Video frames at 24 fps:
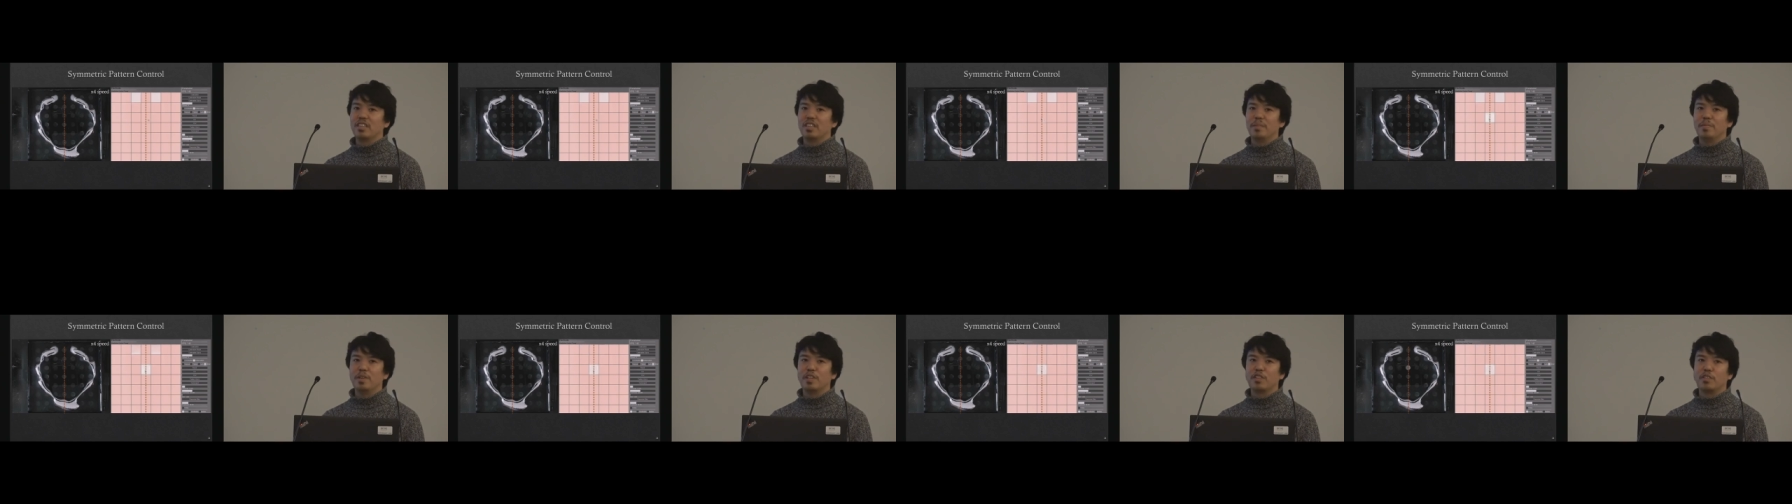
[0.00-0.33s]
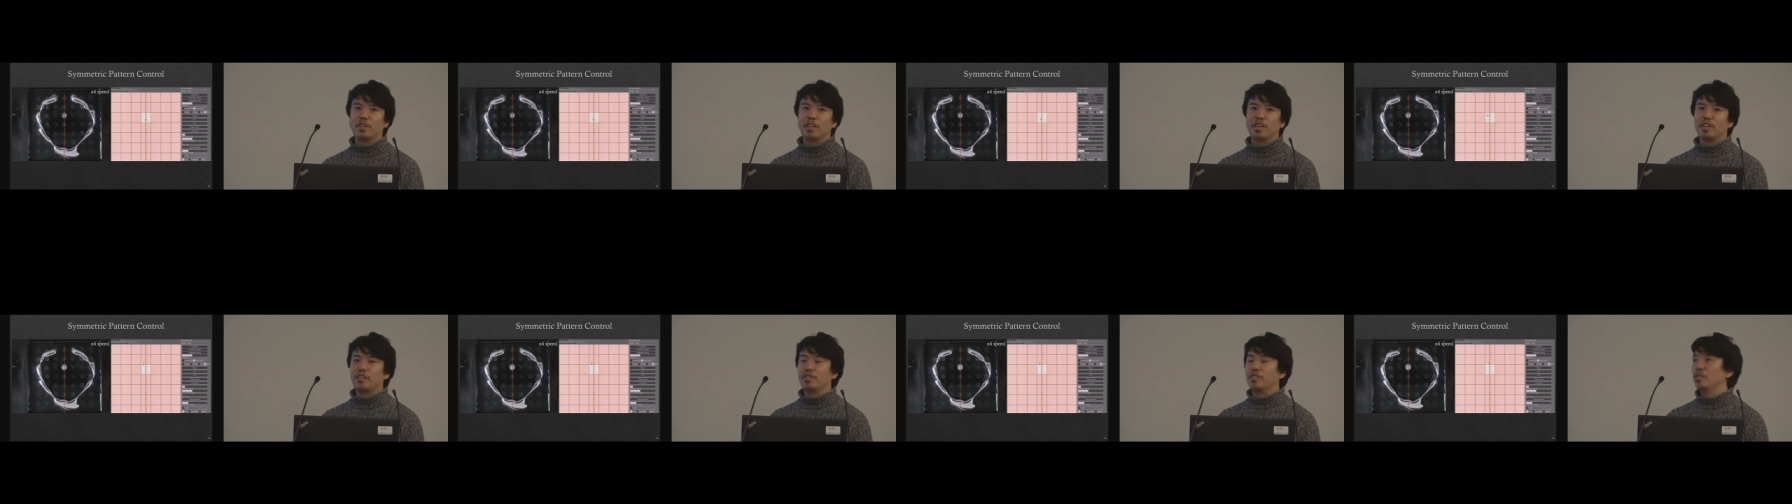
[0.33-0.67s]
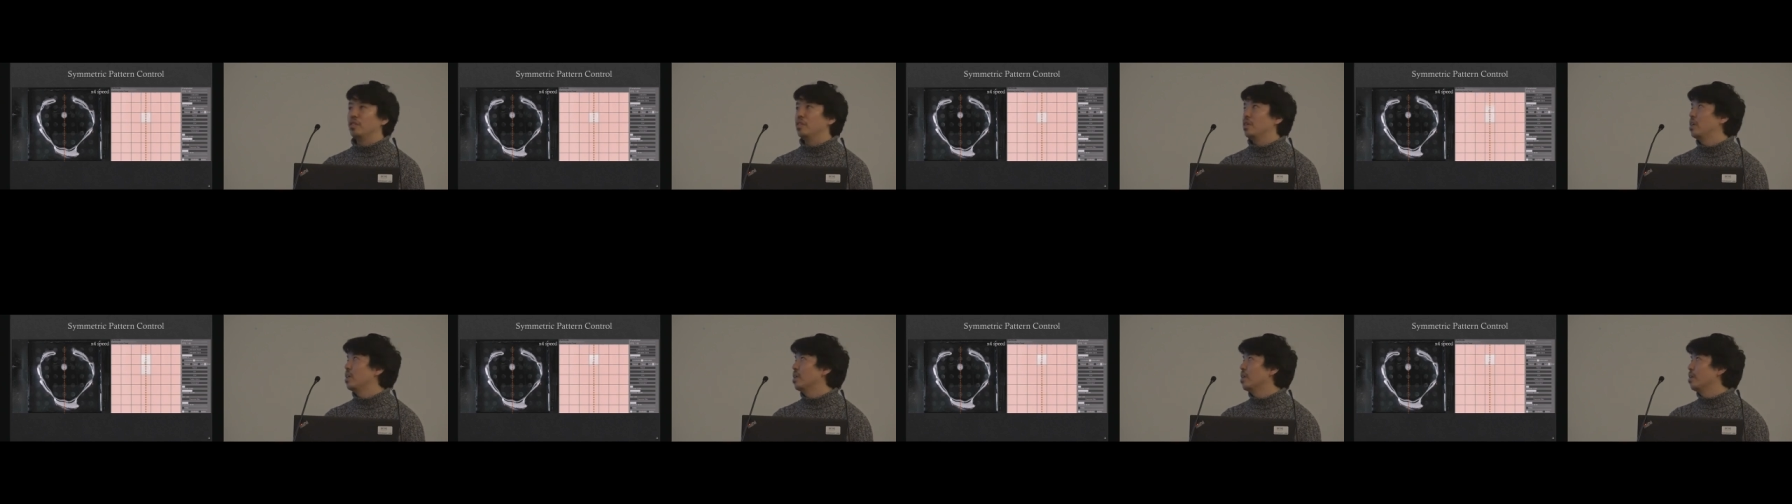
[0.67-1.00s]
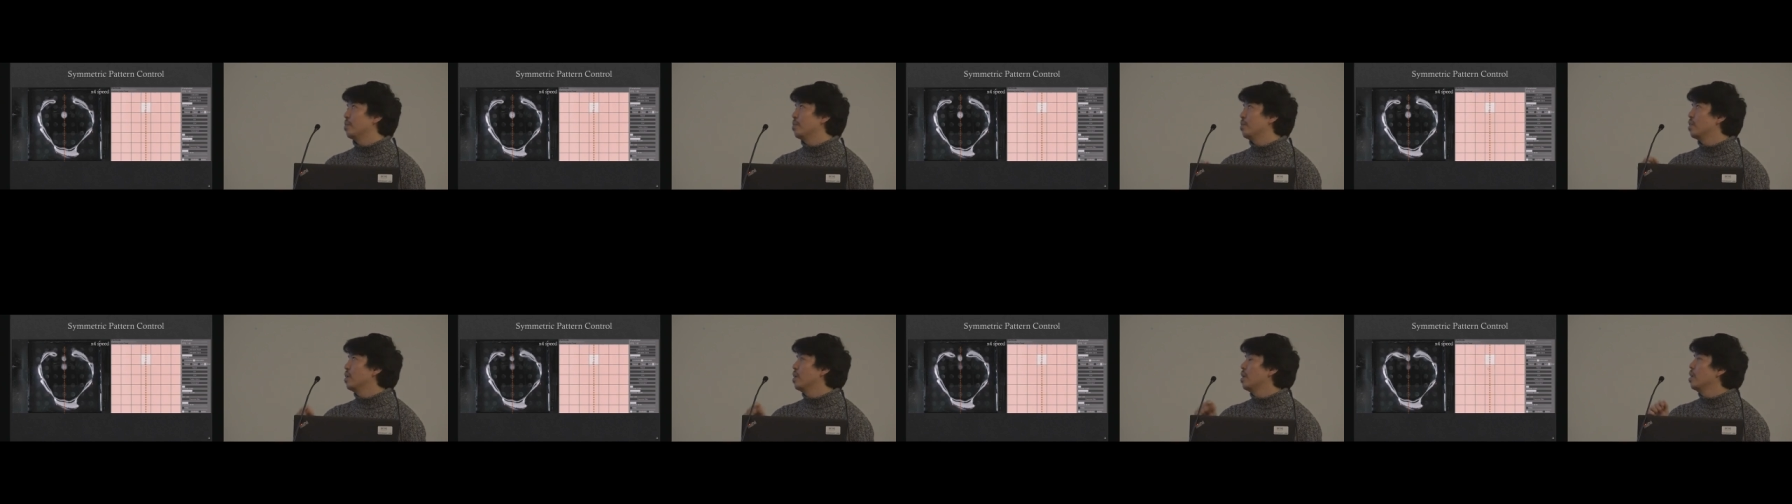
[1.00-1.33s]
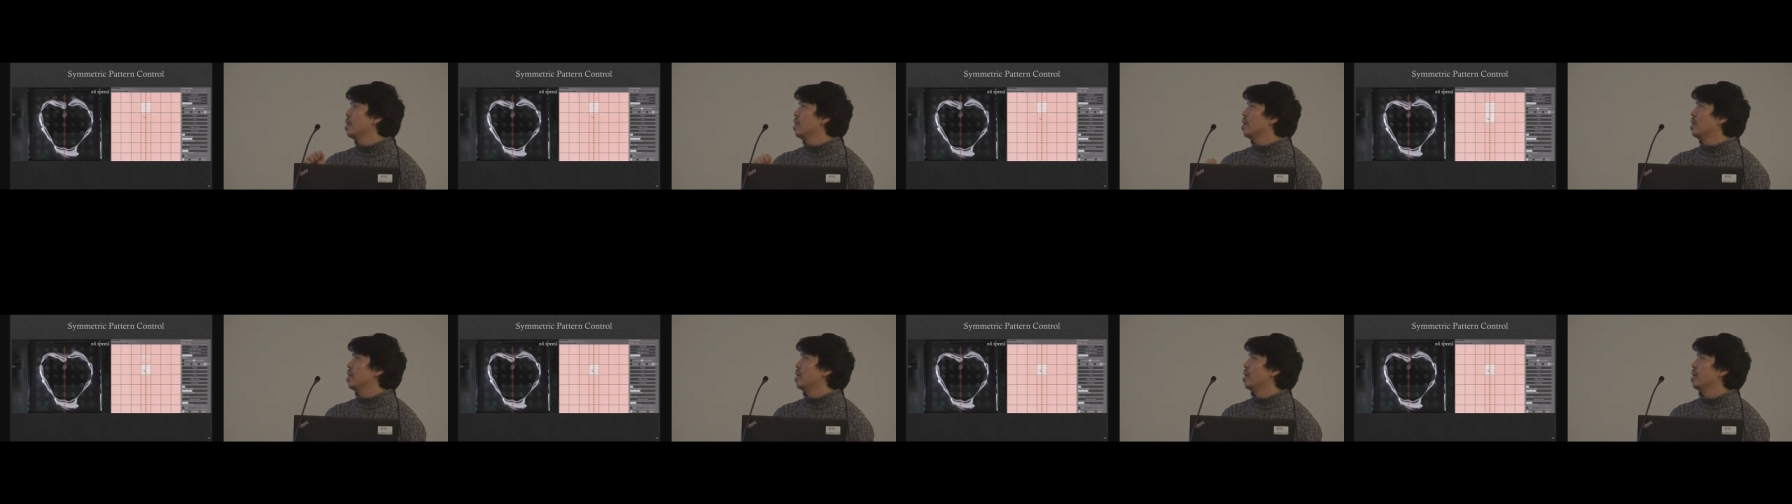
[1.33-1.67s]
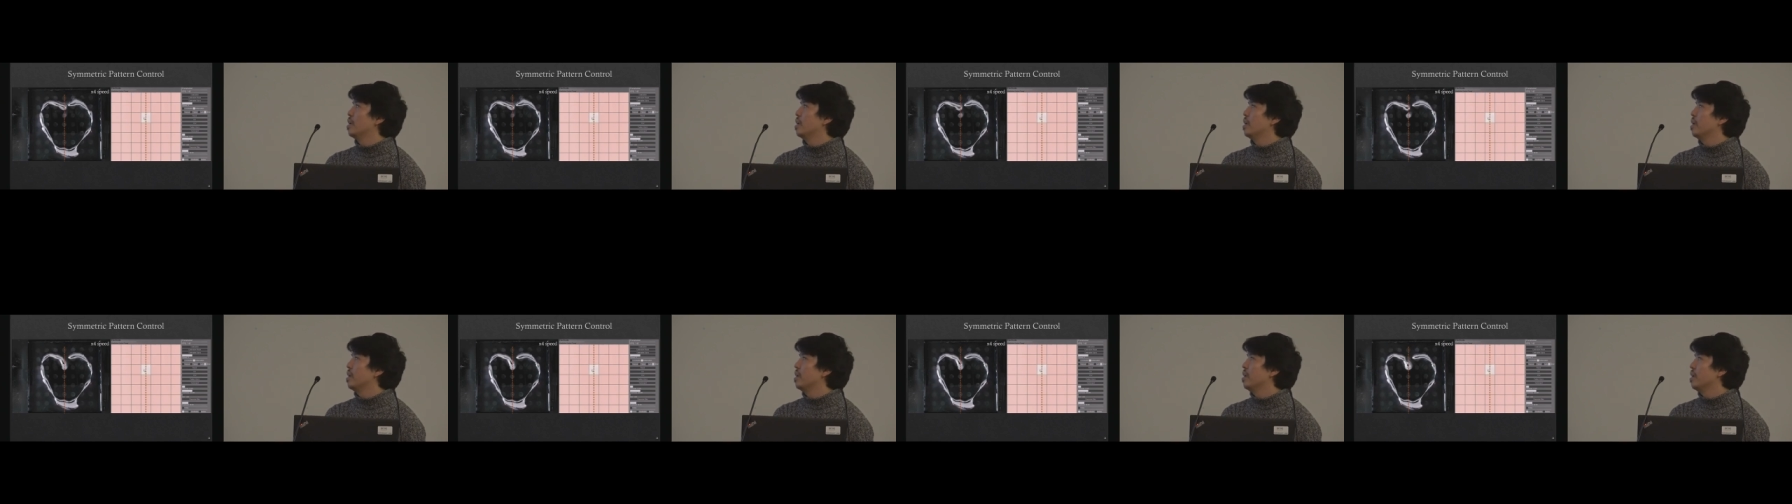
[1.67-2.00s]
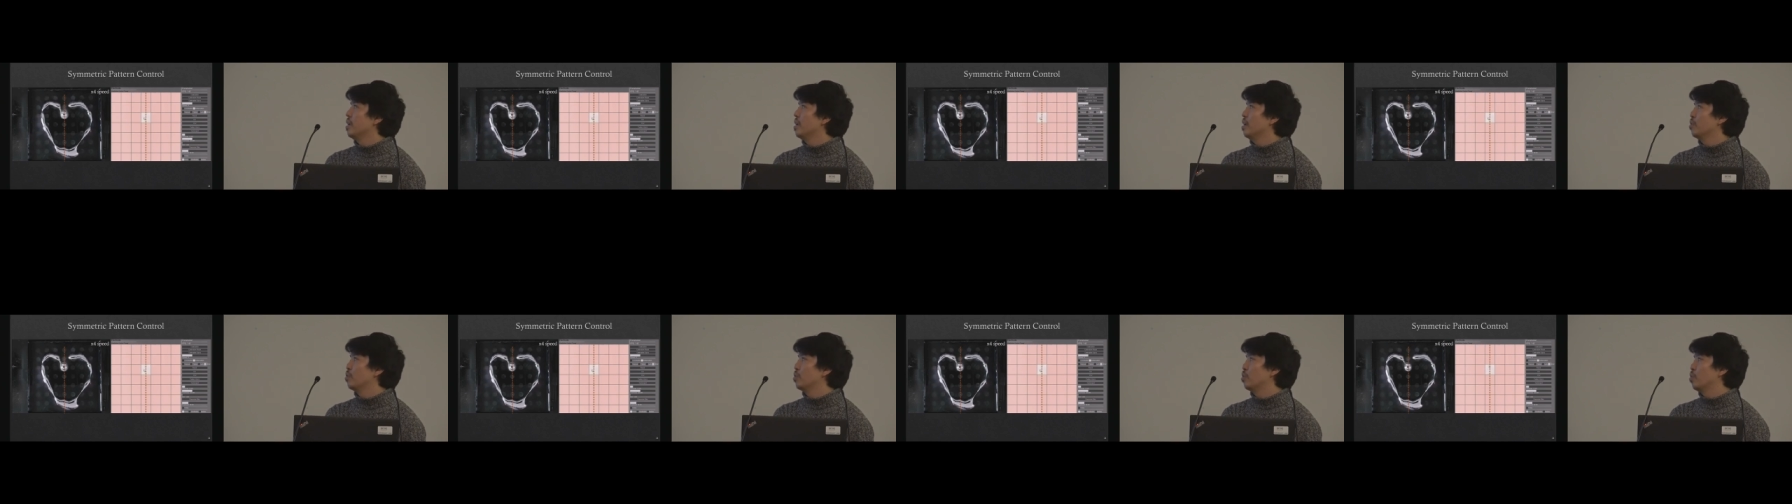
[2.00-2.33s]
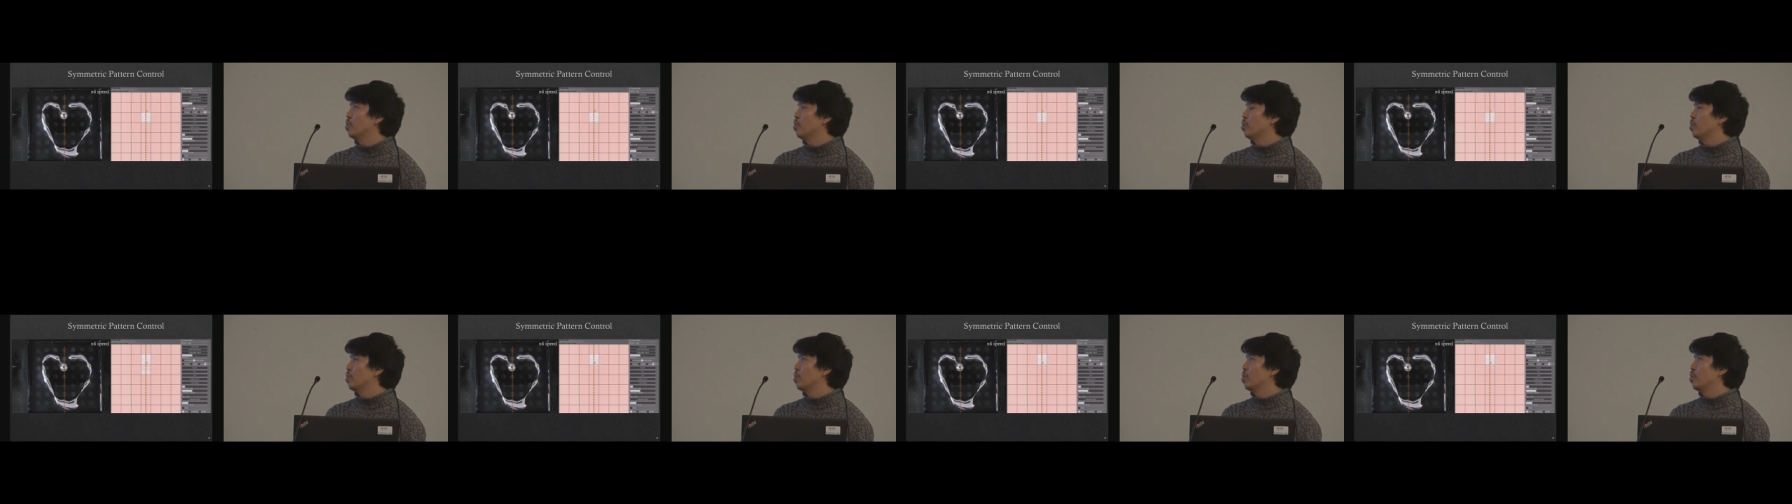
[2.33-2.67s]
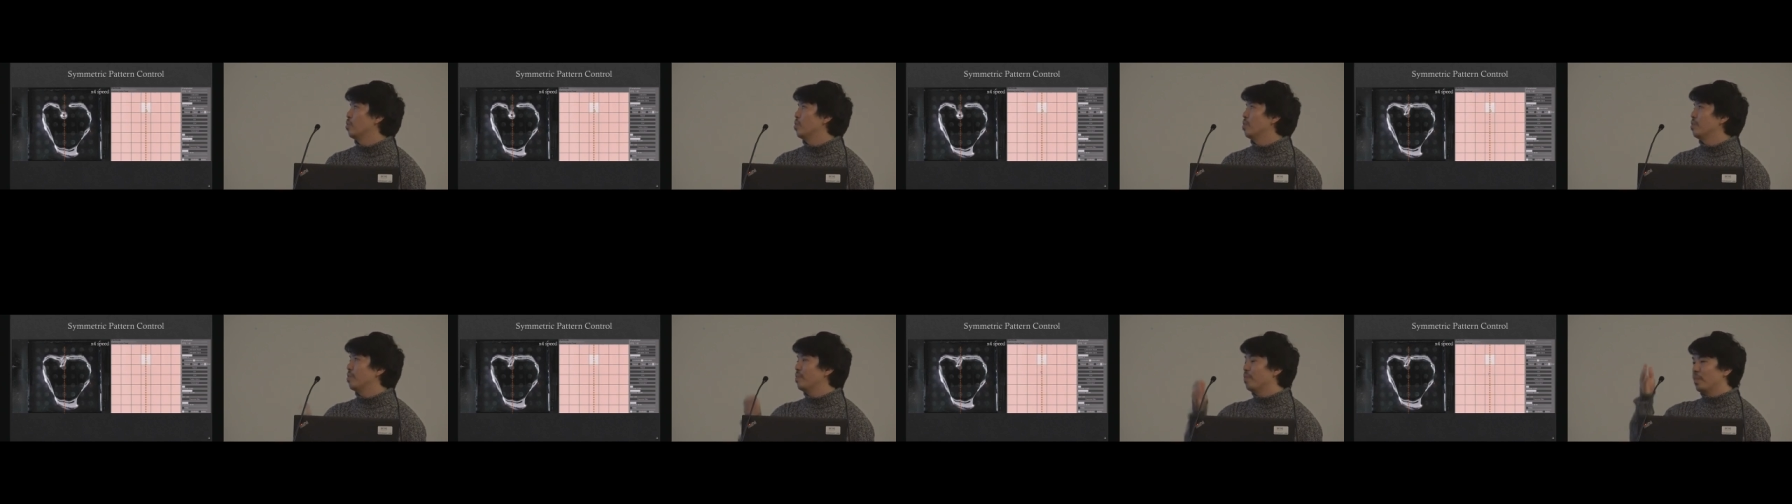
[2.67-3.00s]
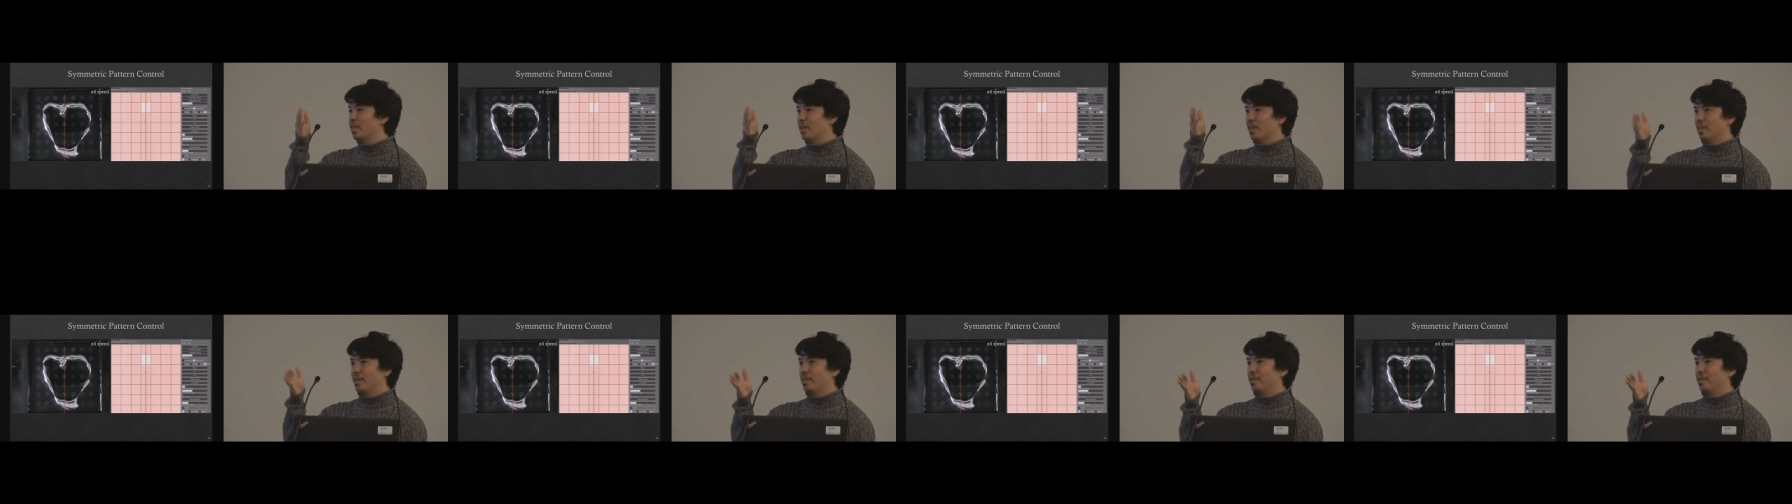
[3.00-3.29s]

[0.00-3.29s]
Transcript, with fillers: symmetrical electrode control